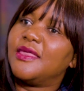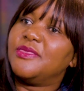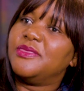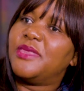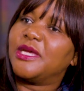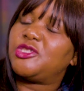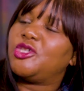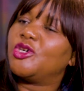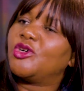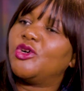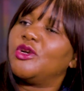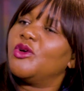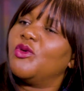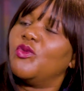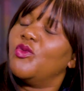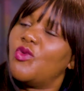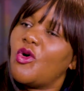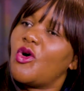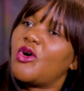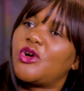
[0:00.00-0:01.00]
that you're going
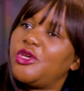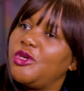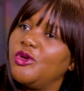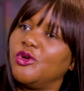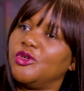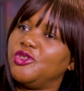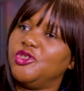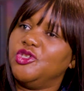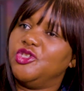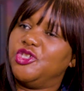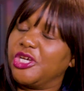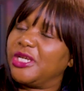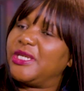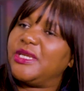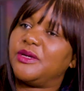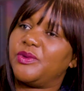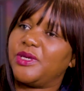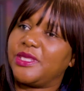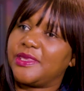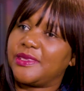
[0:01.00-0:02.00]
to walk your
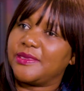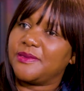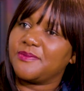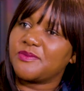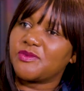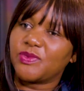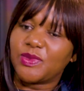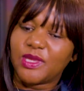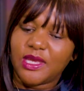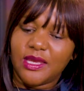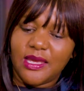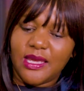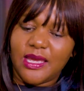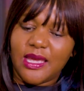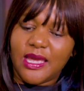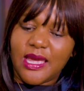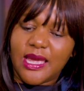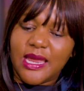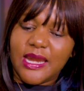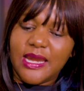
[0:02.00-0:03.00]
journey with.
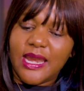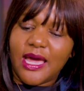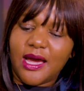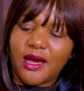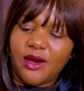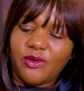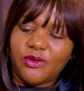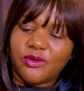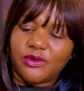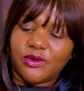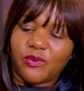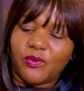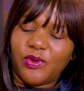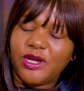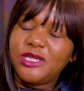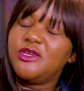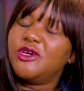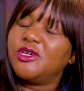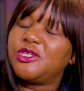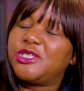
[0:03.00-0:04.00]
Now,
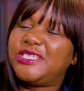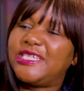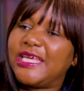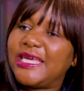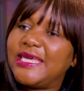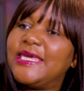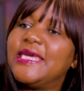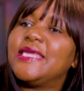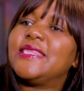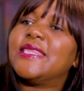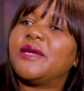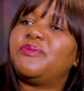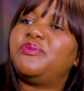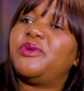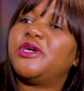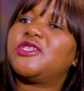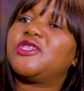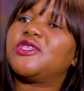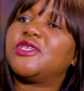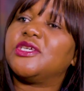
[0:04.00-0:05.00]
when you're taking that
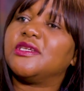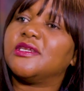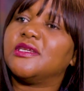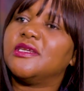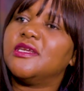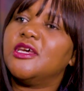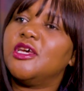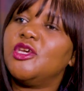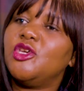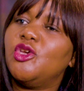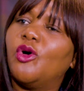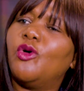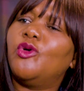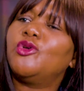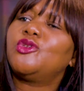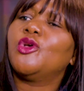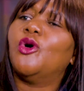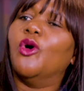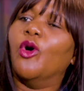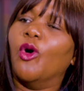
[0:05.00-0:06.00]
person, you're
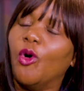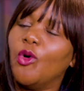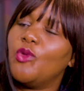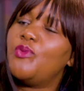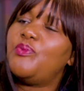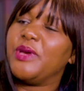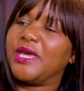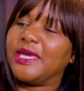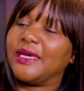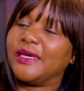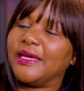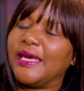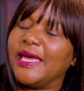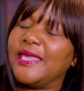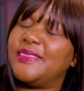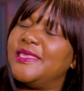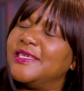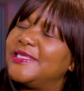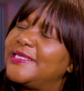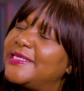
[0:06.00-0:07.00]
also hoping
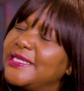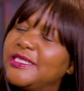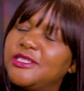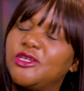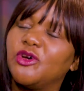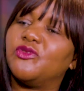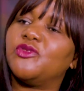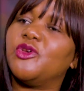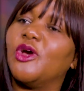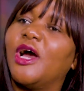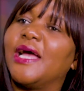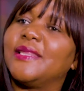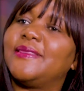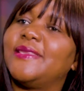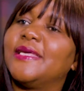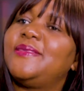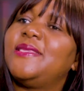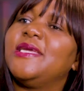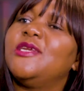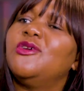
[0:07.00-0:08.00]
at the center of your heart
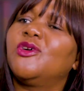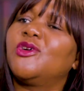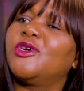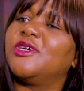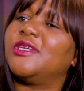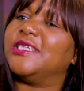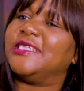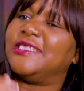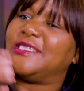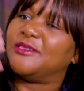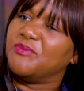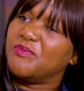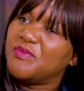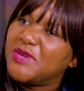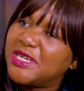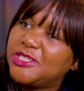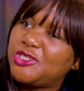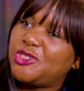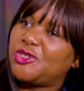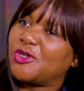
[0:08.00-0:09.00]
that they're not going to
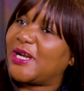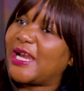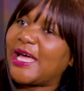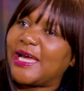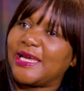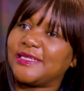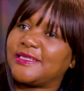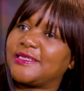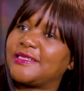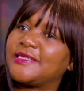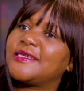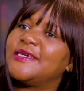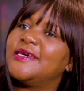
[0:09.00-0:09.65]
diminish your light.